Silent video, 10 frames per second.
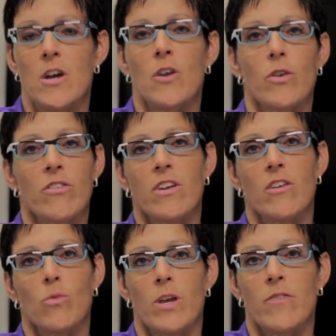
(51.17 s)
Christy
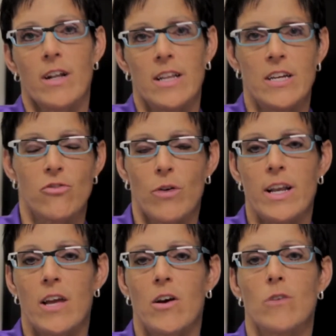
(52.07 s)
is one of our lead
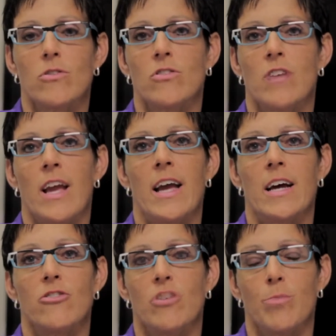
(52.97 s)
training coaches,
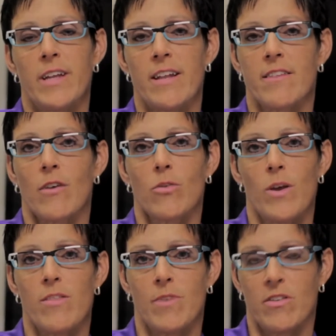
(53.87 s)
and she played at
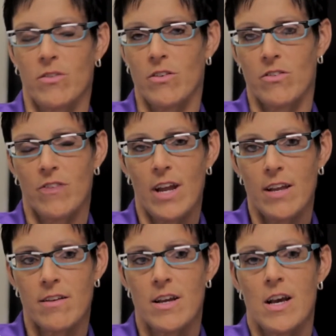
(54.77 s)
Southwest Minnesota
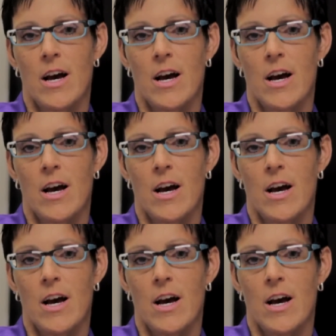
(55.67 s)
State.